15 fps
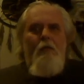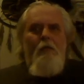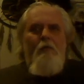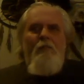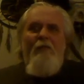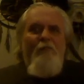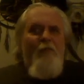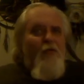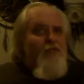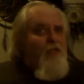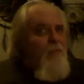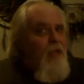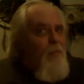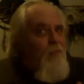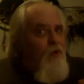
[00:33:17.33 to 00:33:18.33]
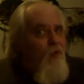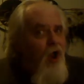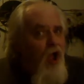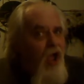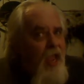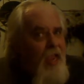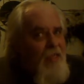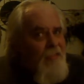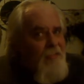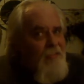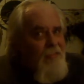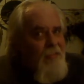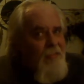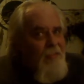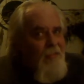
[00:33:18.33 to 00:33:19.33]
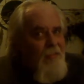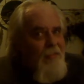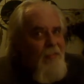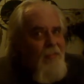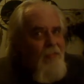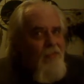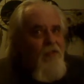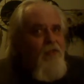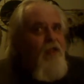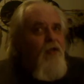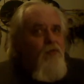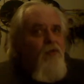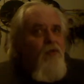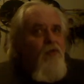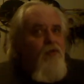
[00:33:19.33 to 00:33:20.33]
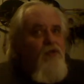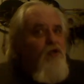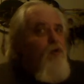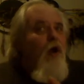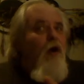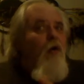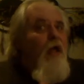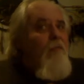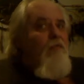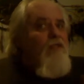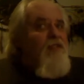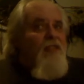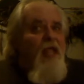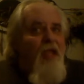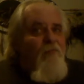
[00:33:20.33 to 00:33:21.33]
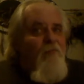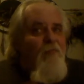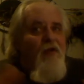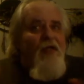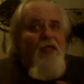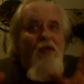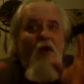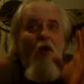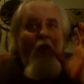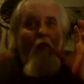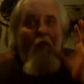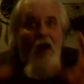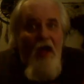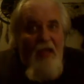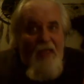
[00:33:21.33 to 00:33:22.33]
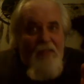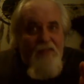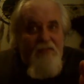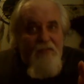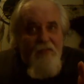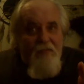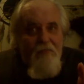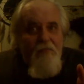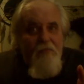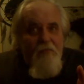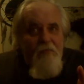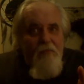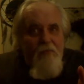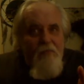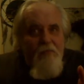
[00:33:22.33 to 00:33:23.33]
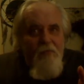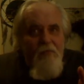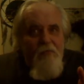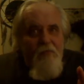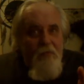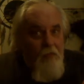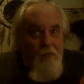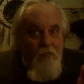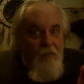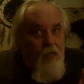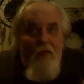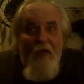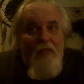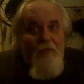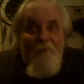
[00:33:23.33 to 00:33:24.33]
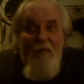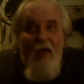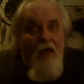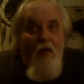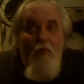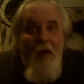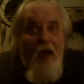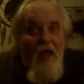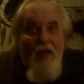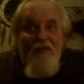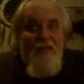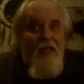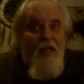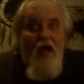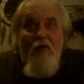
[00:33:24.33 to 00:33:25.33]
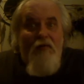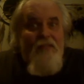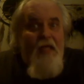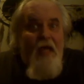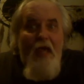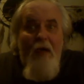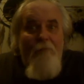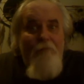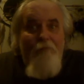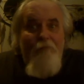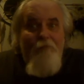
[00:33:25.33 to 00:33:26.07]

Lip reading: My First Amendment right. You know, you all have the same fucking rights. Y'all don't have to follow policy all the time.